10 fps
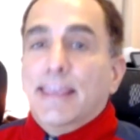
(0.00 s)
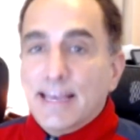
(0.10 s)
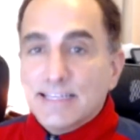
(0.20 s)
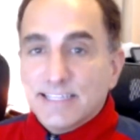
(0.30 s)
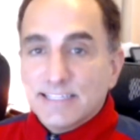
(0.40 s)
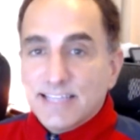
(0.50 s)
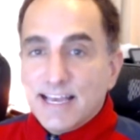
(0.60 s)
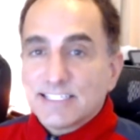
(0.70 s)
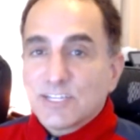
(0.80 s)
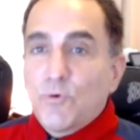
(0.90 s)

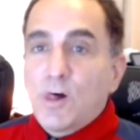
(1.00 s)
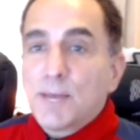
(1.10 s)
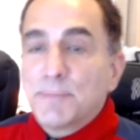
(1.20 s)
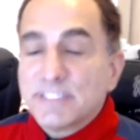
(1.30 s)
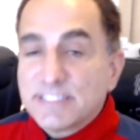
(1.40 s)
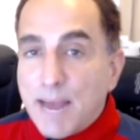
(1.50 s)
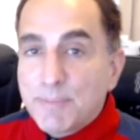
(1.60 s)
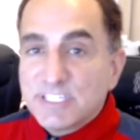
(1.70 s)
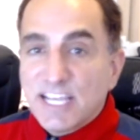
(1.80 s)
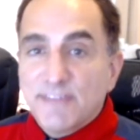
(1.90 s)
Yes. Welcome to
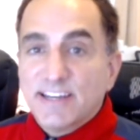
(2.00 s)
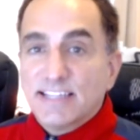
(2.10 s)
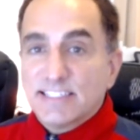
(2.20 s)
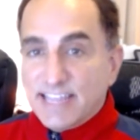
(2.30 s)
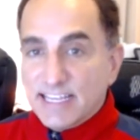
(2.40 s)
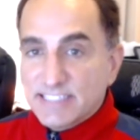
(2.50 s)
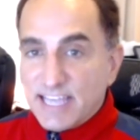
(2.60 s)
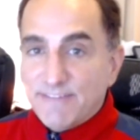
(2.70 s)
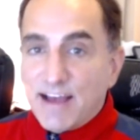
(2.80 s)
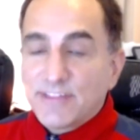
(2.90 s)
Cyber Safety Net Stay
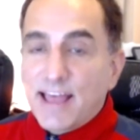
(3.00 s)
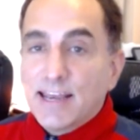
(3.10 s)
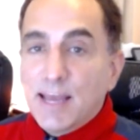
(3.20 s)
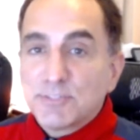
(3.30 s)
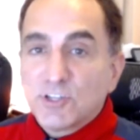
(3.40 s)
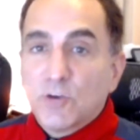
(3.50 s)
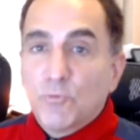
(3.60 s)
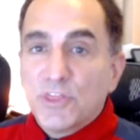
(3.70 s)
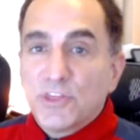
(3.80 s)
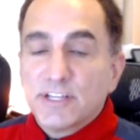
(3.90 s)
Safe Online, episode
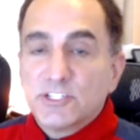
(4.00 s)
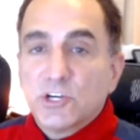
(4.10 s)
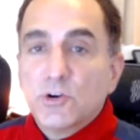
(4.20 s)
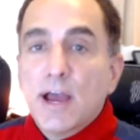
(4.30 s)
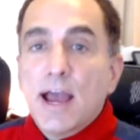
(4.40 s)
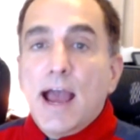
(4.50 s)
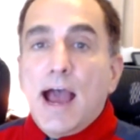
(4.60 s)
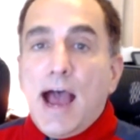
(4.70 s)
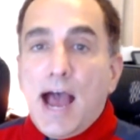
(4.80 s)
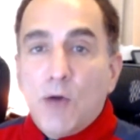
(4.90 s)
132.
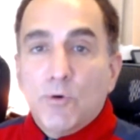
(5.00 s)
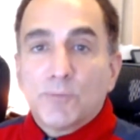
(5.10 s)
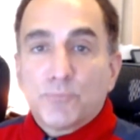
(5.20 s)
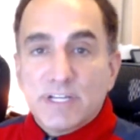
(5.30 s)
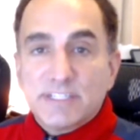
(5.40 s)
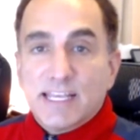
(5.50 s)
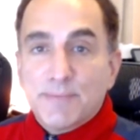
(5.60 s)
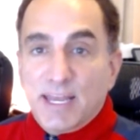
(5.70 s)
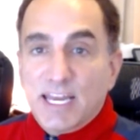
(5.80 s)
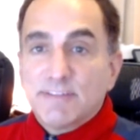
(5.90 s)
How will printing
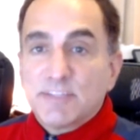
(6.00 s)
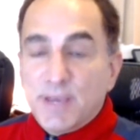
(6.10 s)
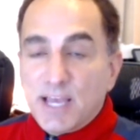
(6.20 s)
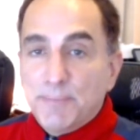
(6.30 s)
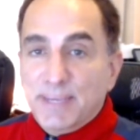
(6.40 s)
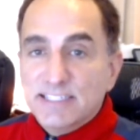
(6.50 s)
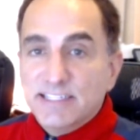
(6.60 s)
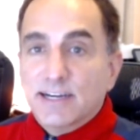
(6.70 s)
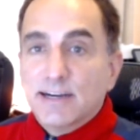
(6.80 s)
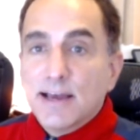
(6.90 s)
PDFs become
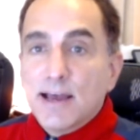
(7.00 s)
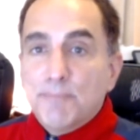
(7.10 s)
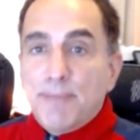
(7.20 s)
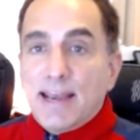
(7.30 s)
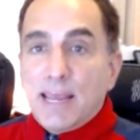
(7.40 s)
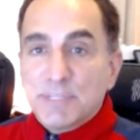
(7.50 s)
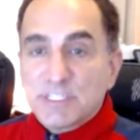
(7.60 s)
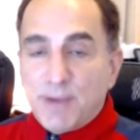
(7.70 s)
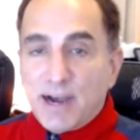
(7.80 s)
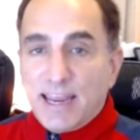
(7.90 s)
easier? My name
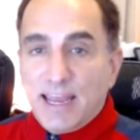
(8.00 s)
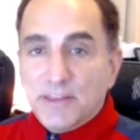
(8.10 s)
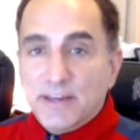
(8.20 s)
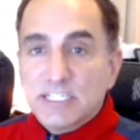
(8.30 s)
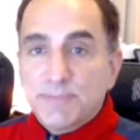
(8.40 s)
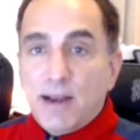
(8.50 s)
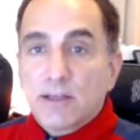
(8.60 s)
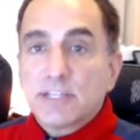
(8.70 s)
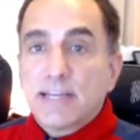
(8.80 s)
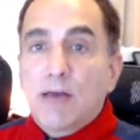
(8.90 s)
is Mark Anthony
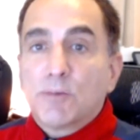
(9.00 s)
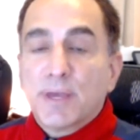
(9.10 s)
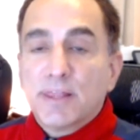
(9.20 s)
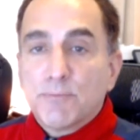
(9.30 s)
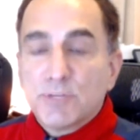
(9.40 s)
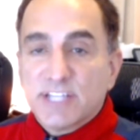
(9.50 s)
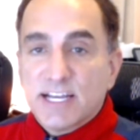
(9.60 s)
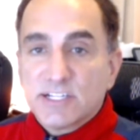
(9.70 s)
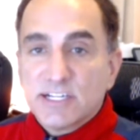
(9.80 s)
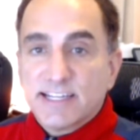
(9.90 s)
Germanos, and I will be the
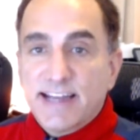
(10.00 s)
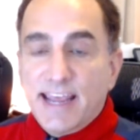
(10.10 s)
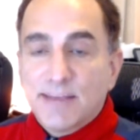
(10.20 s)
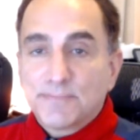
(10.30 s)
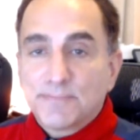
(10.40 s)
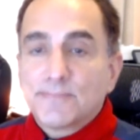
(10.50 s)
presenter today.